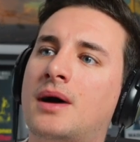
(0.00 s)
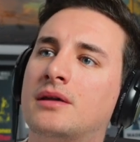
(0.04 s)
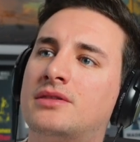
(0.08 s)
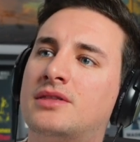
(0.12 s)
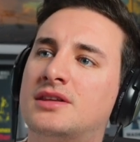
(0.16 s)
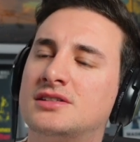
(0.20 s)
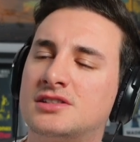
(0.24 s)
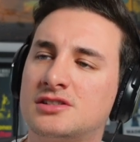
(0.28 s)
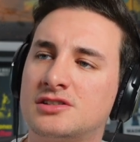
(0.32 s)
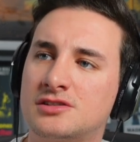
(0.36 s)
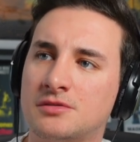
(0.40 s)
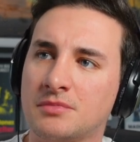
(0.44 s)

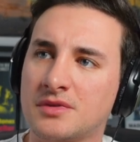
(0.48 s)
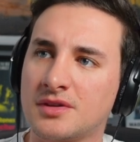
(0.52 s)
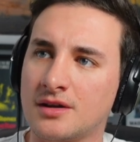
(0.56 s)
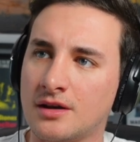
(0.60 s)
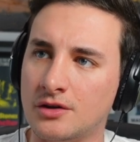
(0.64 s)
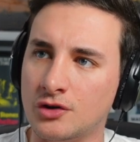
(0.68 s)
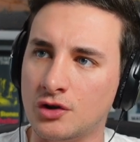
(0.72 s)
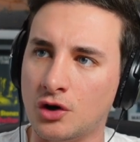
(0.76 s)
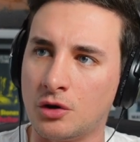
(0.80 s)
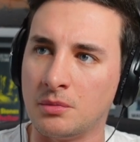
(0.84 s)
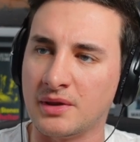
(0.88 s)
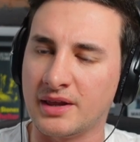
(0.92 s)
this is something I
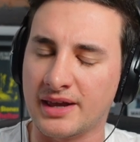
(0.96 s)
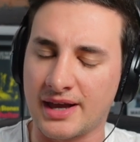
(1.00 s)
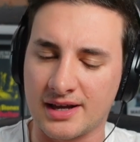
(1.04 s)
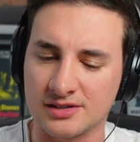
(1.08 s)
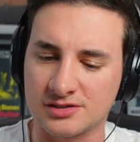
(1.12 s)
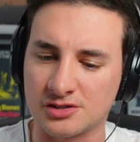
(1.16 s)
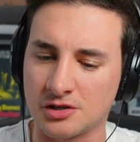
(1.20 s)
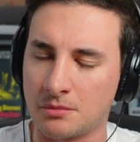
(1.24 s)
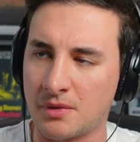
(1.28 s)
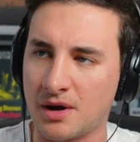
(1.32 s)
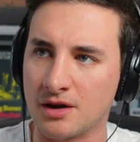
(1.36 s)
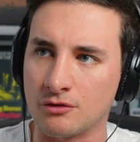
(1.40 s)
normally ask
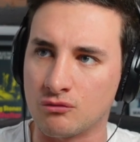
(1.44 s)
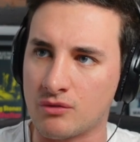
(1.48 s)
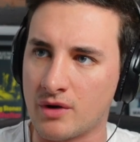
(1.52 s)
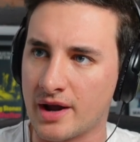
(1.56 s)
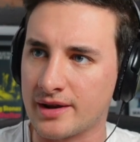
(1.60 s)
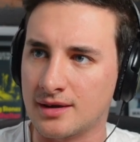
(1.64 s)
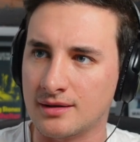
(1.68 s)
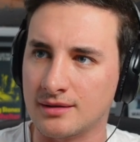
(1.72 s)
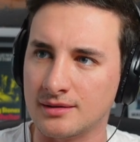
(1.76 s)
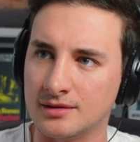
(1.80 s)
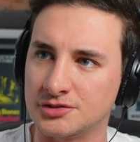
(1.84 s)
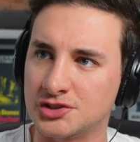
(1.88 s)
on my
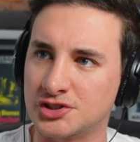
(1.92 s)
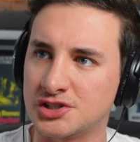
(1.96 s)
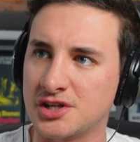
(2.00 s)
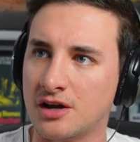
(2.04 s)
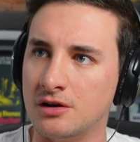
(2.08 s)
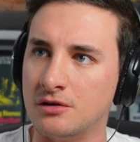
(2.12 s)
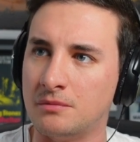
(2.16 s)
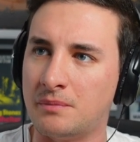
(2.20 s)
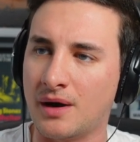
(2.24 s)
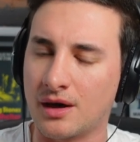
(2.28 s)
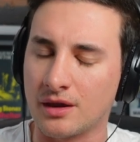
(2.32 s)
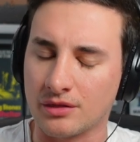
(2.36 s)
regular show,
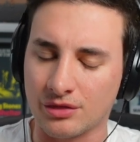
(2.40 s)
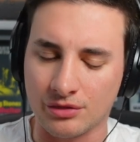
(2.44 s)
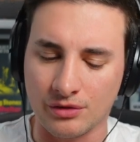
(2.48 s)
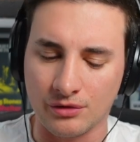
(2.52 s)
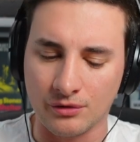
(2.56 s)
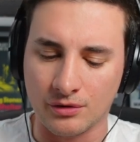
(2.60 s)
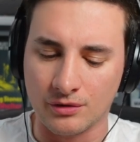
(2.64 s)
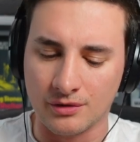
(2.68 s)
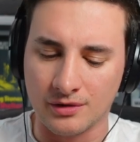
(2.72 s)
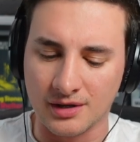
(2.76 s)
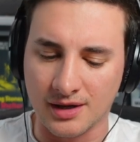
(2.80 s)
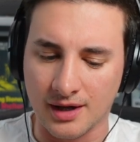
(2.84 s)
but I
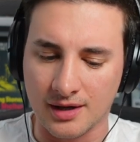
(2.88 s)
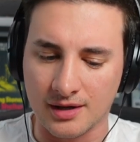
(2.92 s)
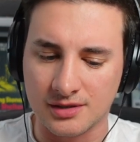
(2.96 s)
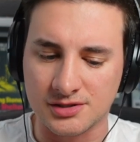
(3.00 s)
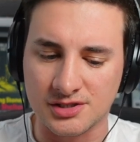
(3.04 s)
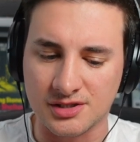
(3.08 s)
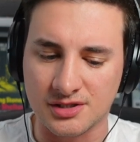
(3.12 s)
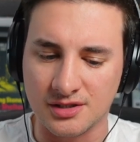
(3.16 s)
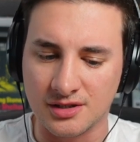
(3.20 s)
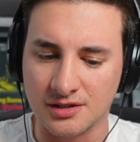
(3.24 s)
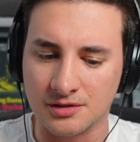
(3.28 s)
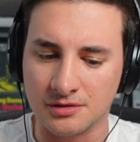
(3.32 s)
thought I'd ask
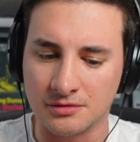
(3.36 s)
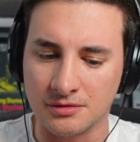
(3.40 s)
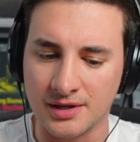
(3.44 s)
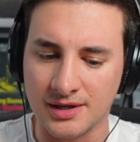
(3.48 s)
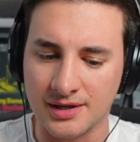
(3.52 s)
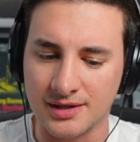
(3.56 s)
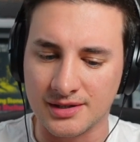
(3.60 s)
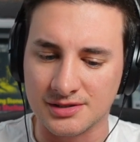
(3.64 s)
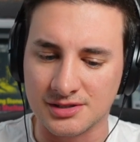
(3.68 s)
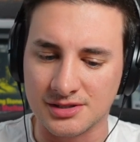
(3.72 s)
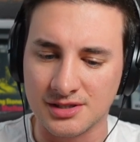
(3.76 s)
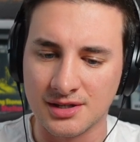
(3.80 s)
you:
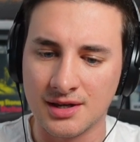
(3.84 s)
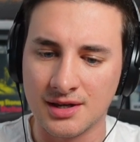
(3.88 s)
is